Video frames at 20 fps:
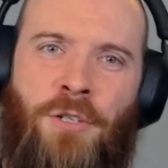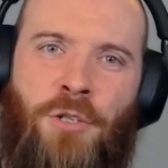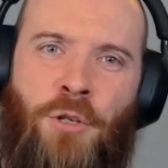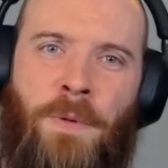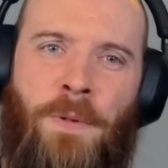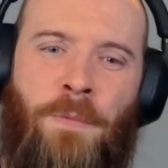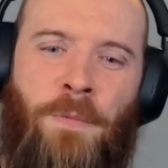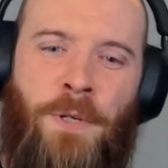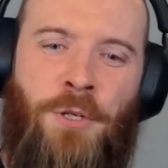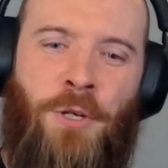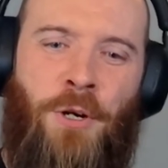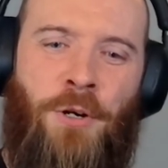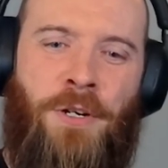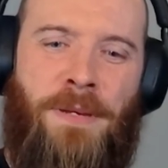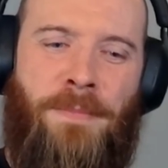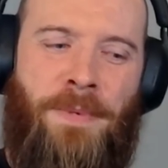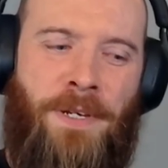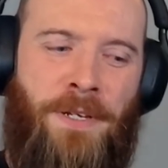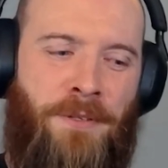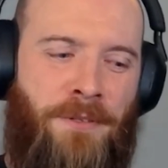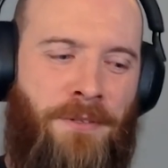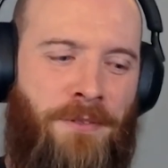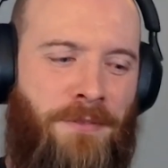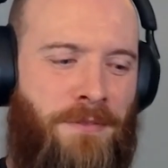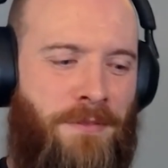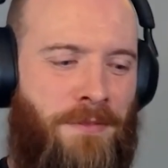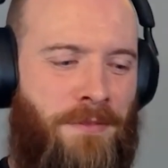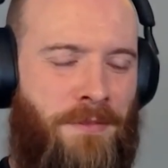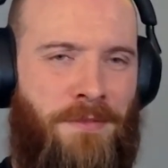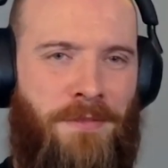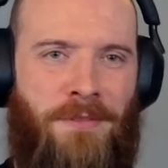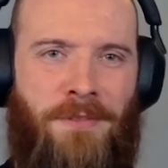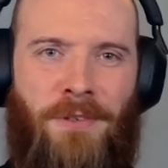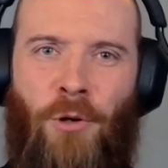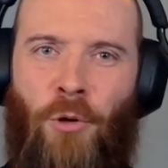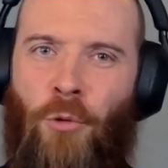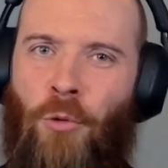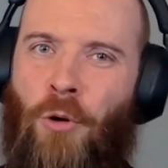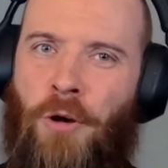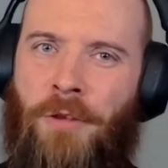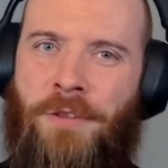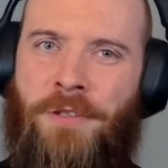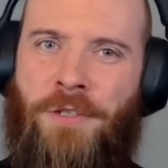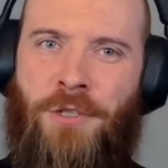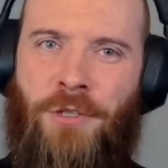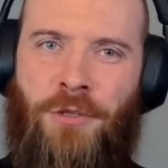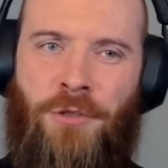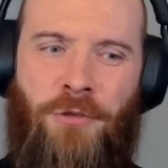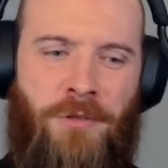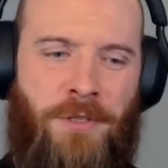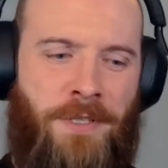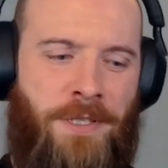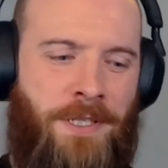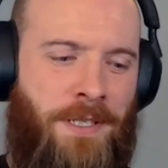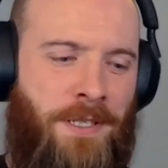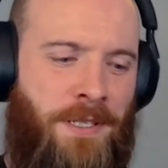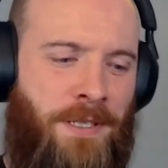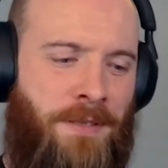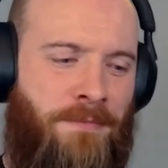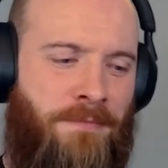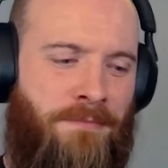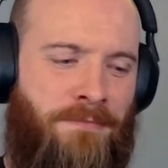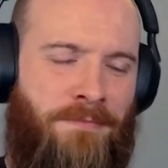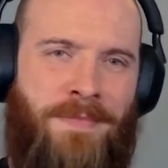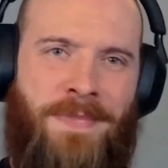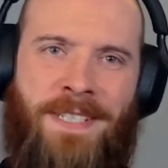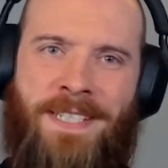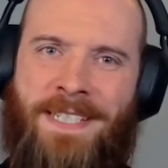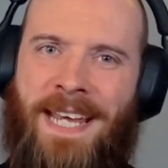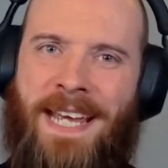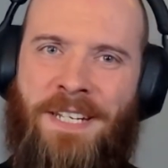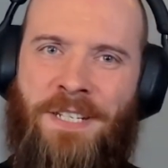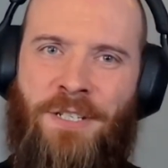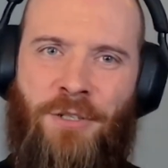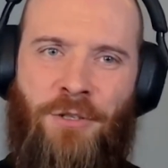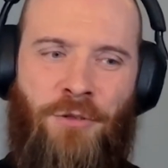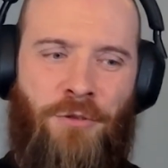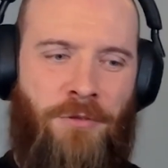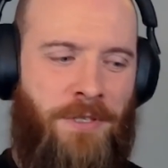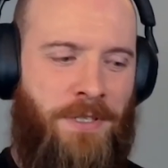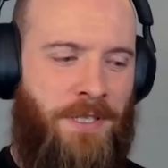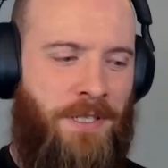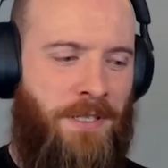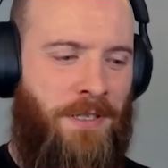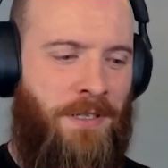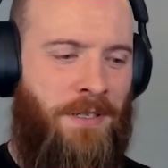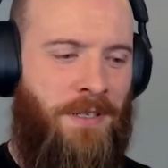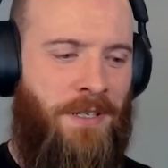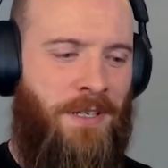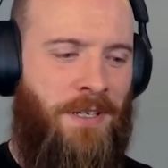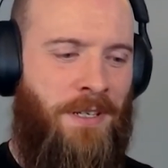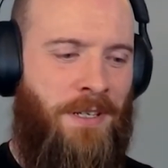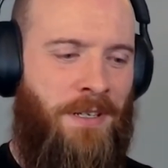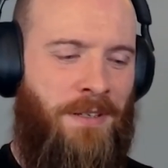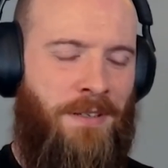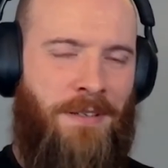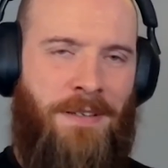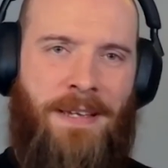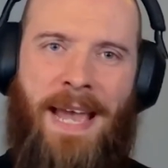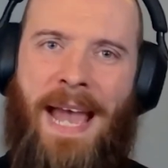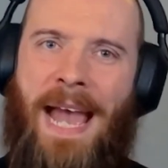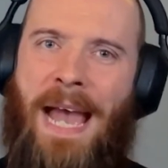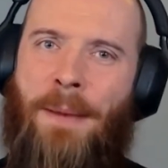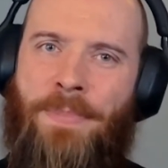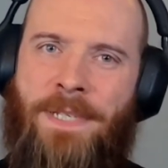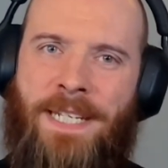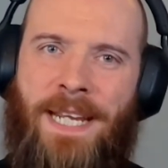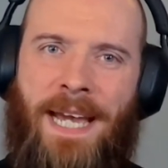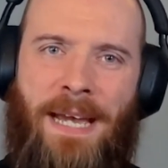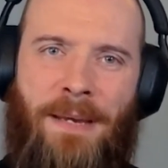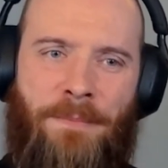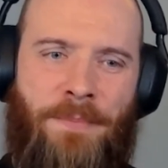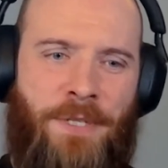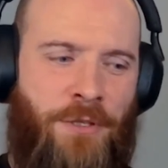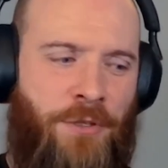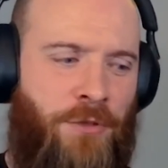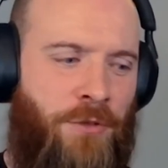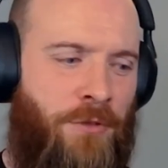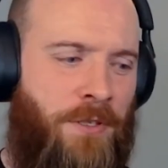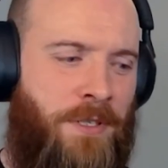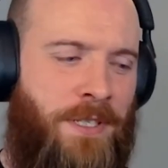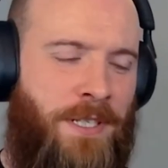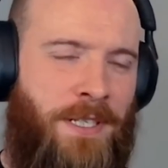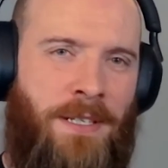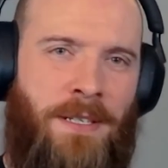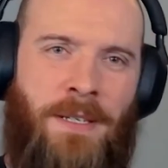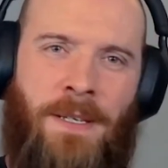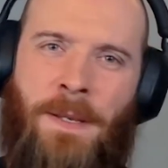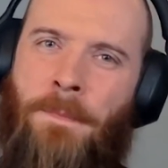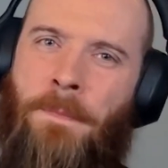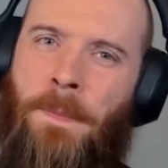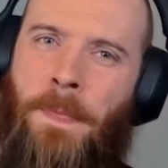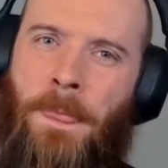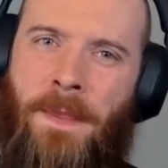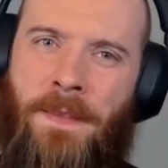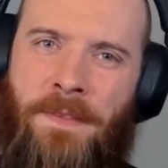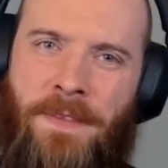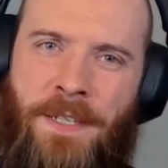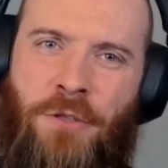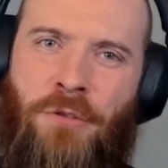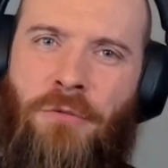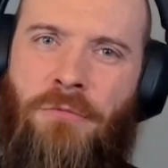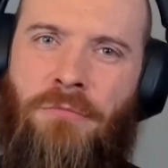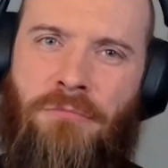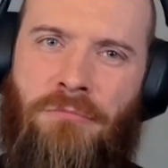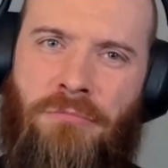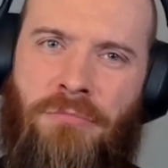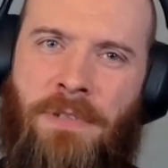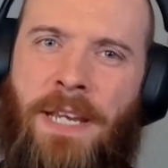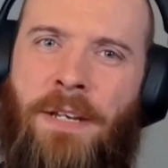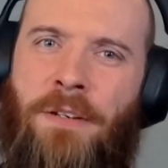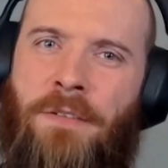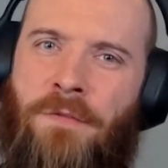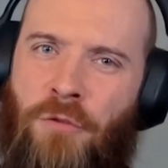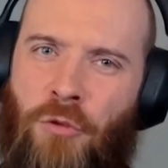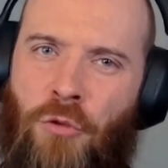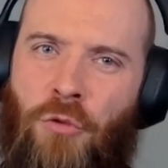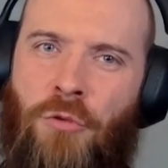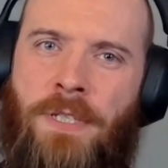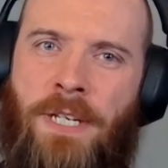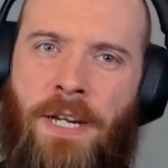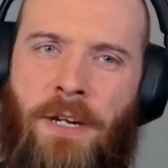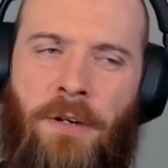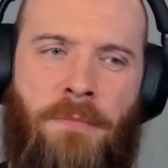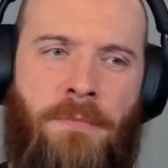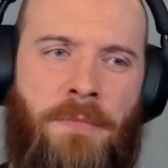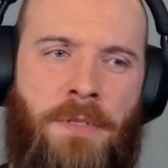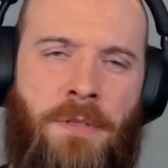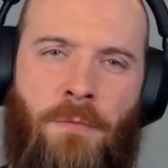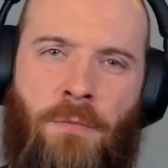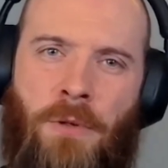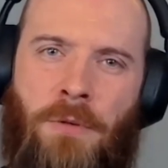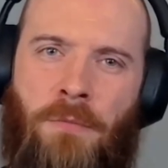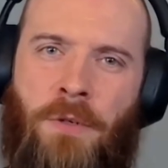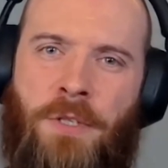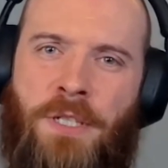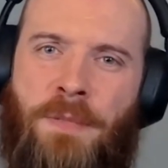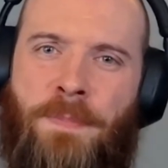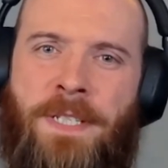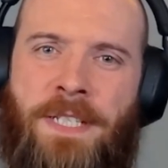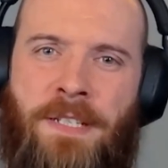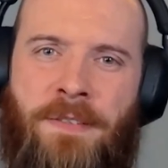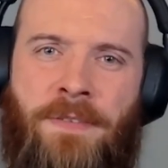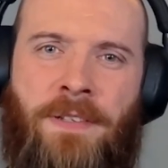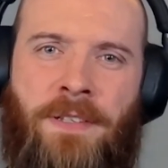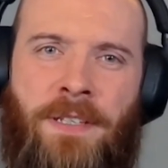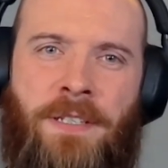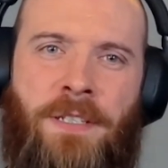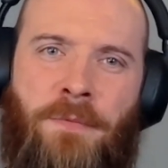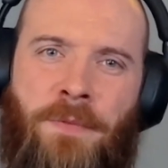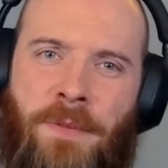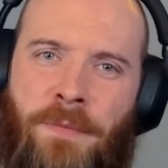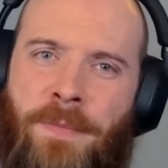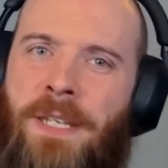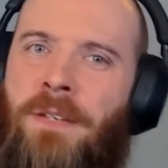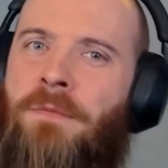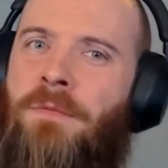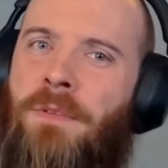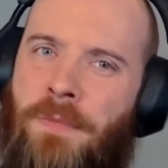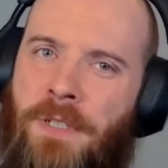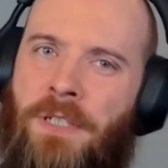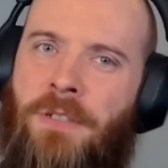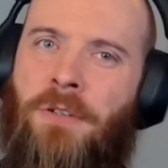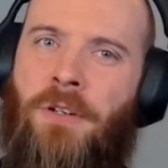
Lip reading: So when we talk about OAuth security, SaaS security, app-to-app security, these are kind of new terms. What specifically do we mean when we